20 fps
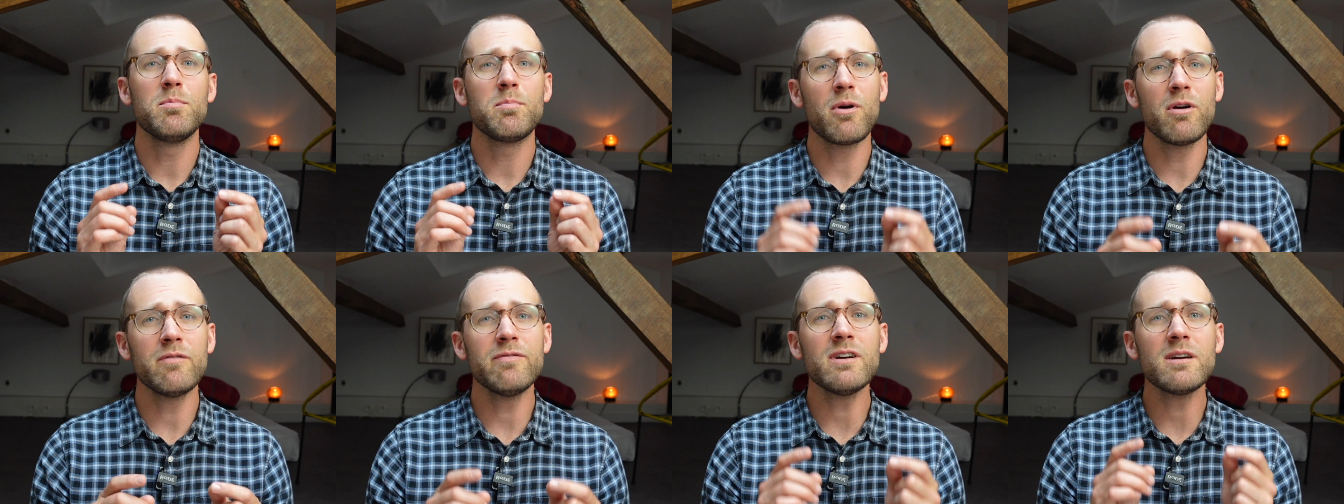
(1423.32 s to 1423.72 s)

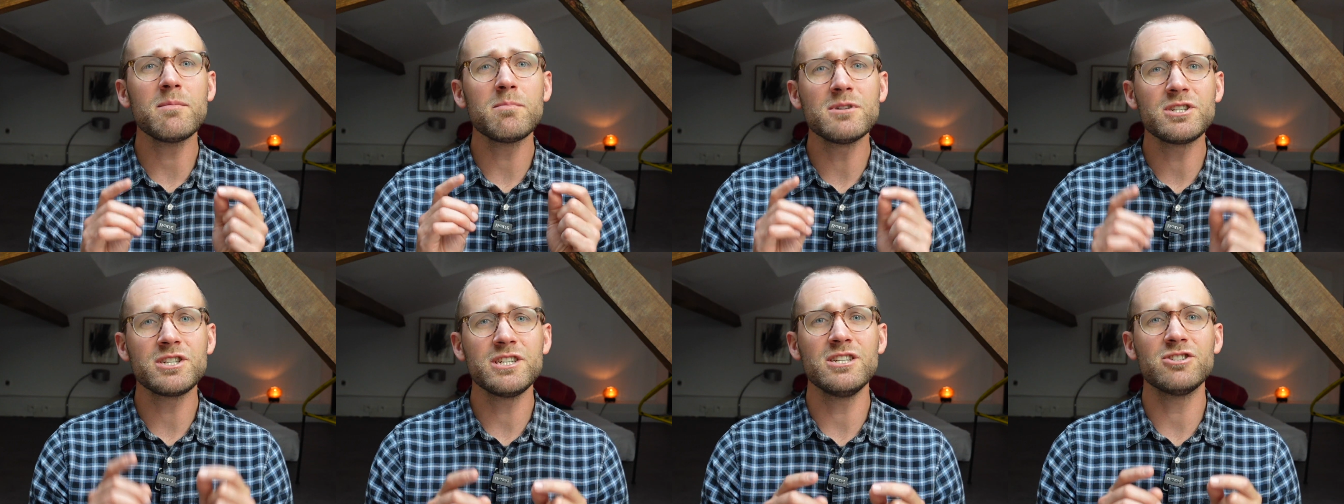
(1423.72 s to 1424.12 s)

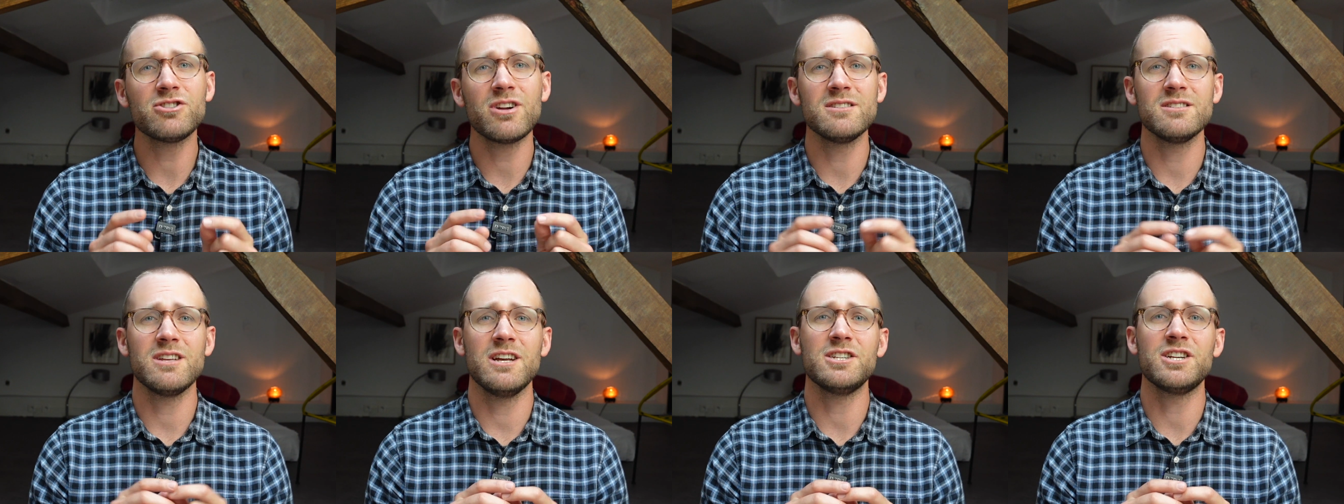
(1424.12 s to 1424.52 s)
Perfect machine
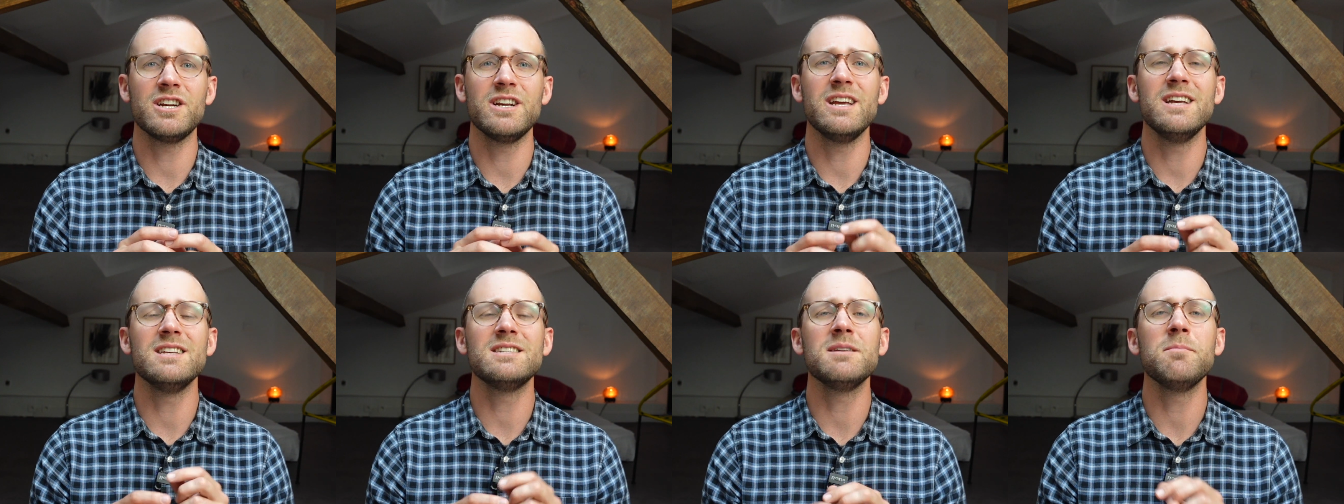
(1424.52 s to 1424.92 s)

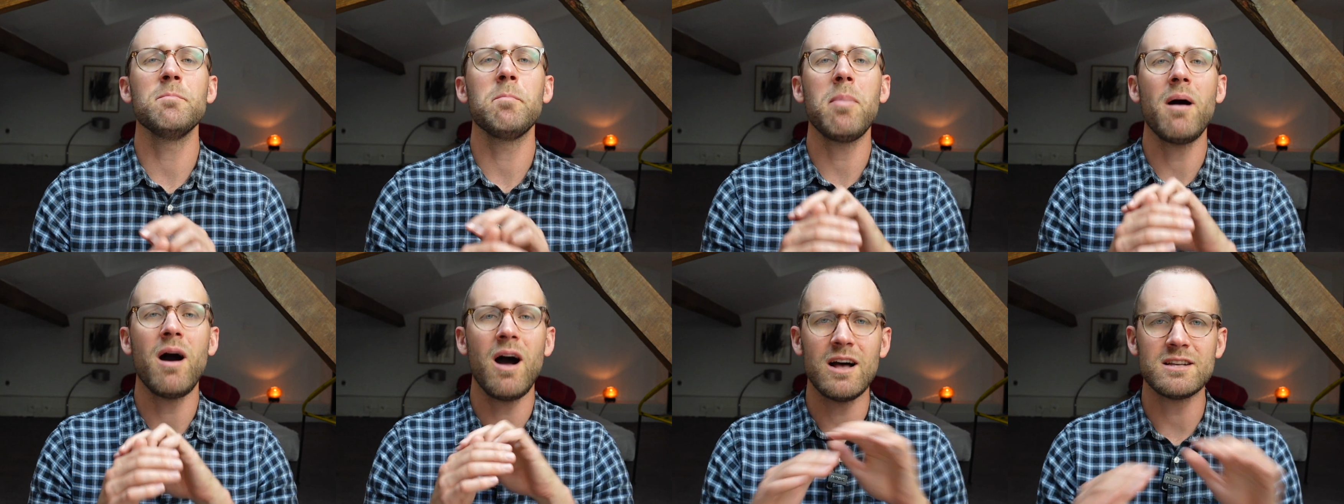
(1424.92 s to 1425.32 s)
translation is
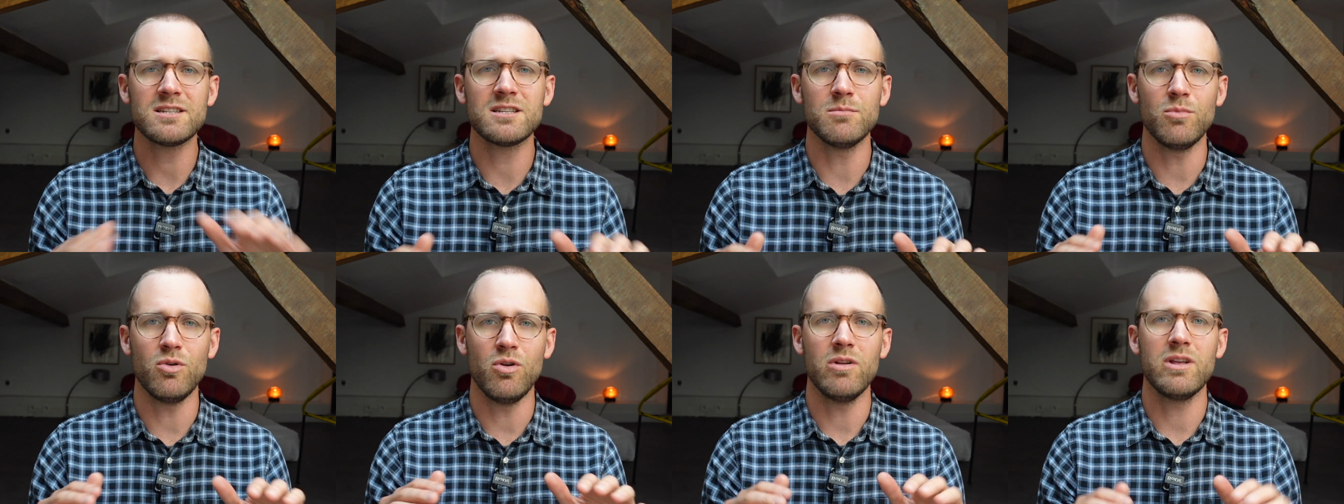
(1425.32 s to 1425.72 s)

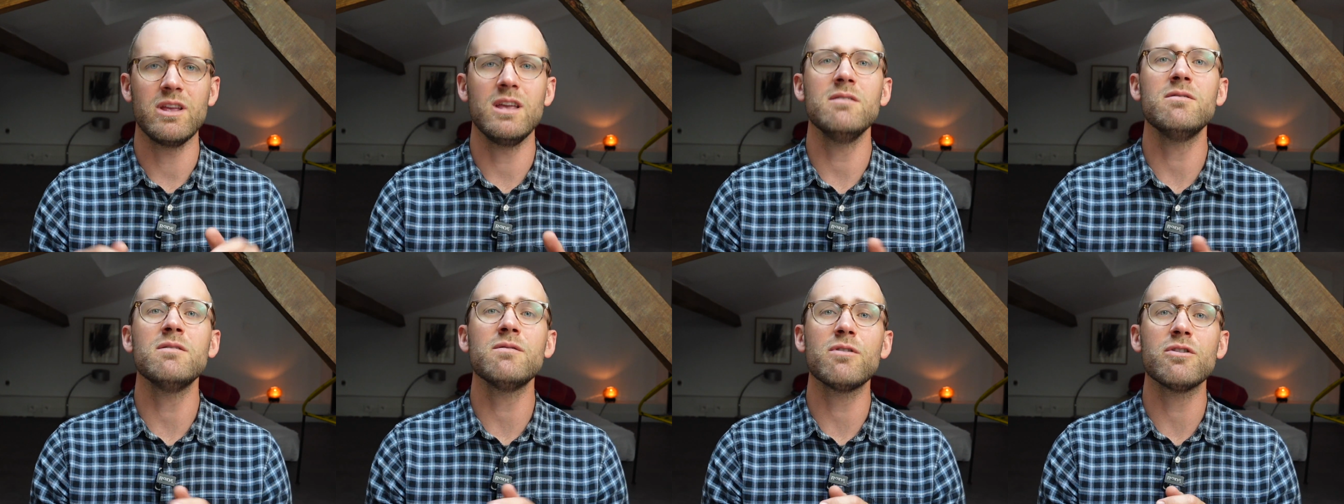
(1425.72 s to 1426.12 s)
impossible,
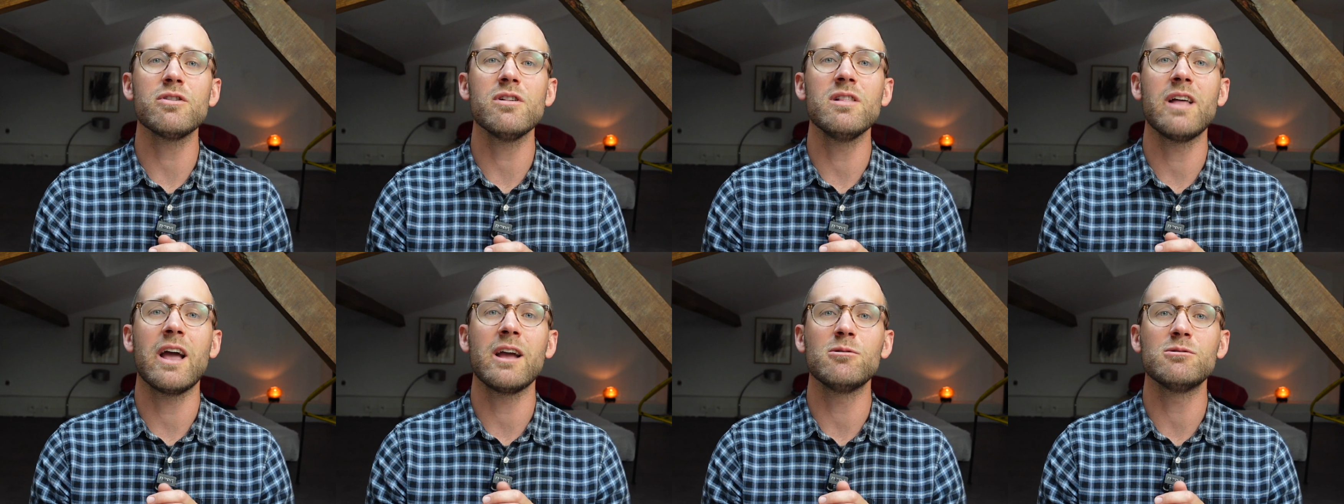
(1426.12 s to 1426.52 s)
even for
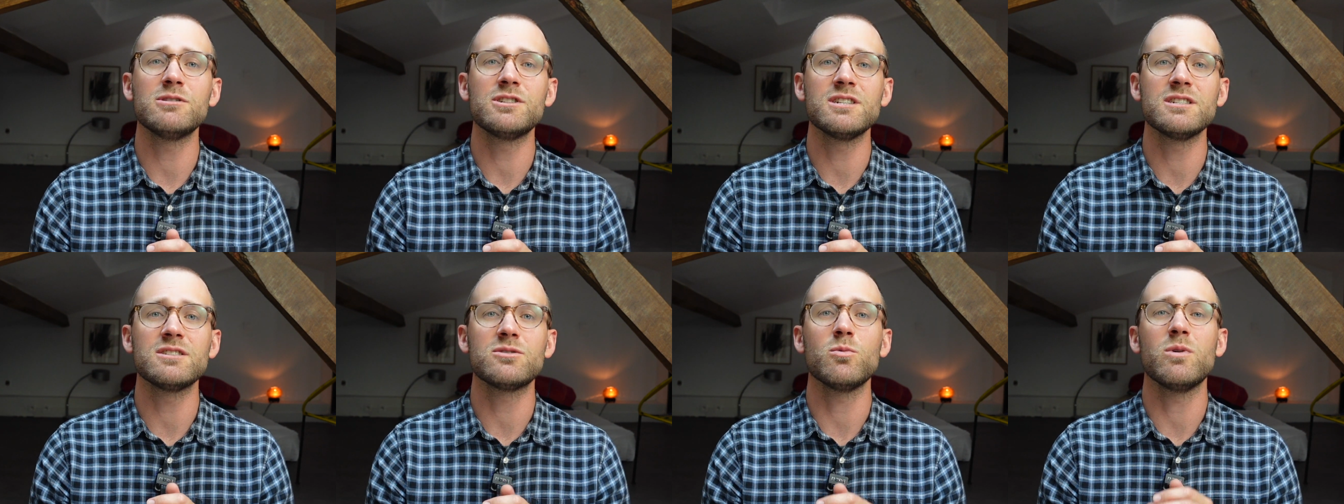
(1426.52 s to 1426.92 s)
the
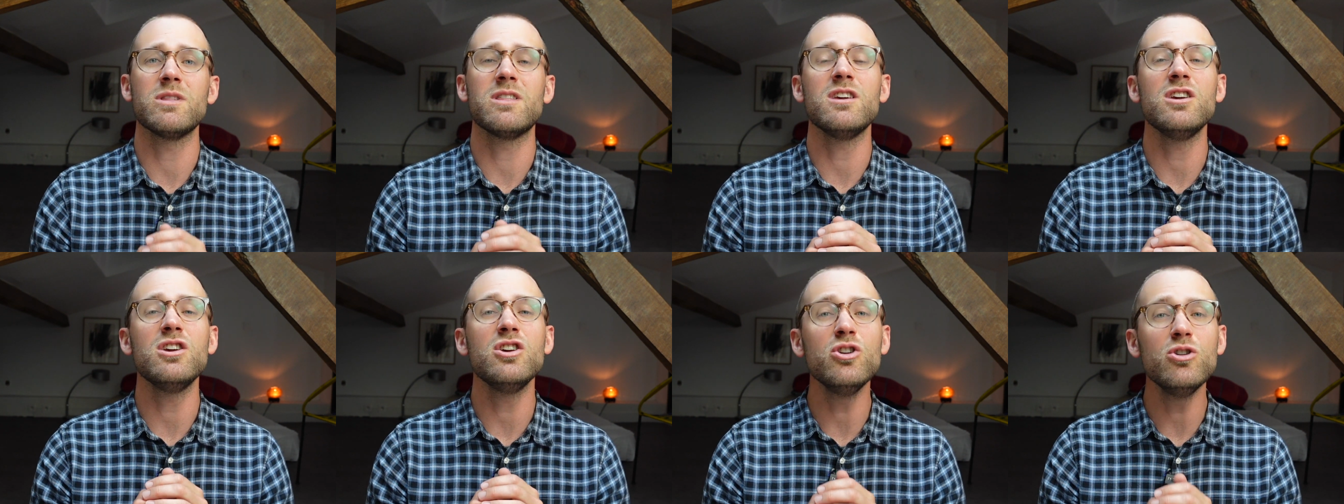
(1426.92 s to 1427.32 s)
languages
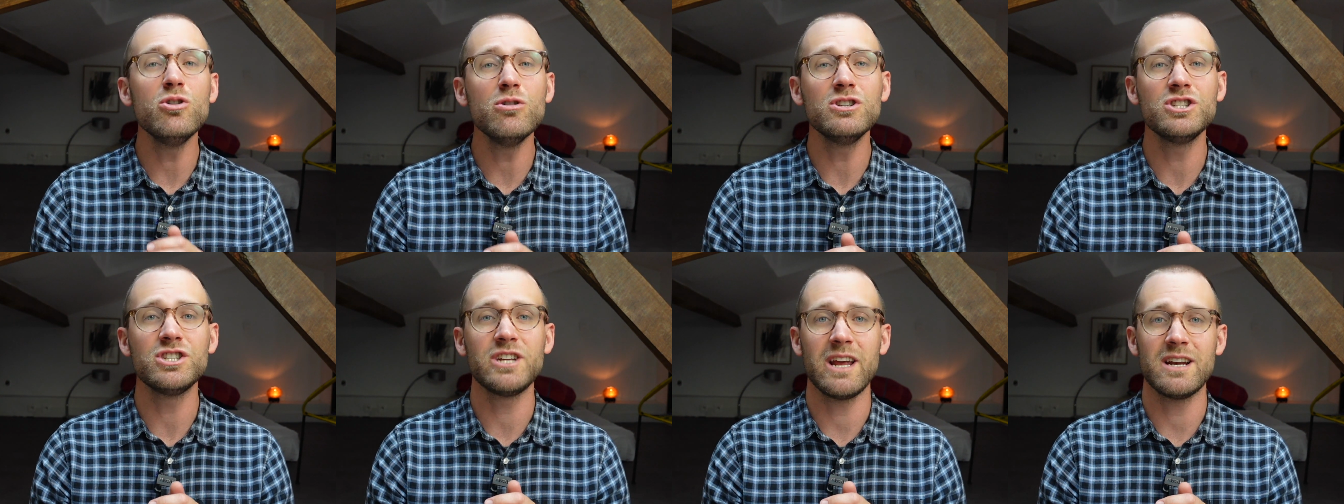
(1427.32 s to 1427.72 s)
with
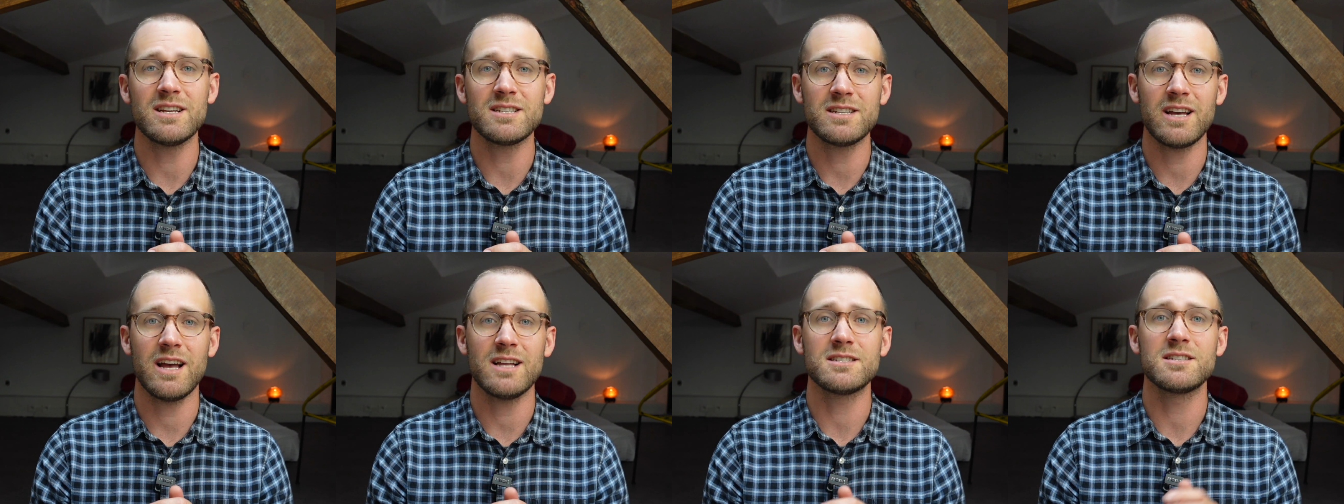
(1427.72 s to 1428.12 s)
huge data
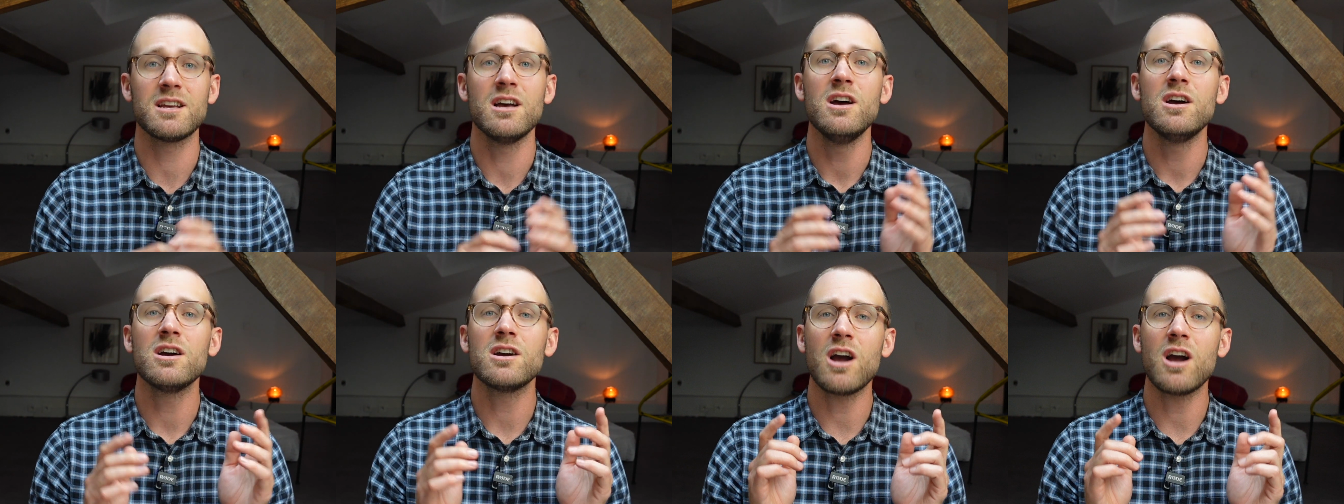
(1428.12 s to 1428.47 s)
sets,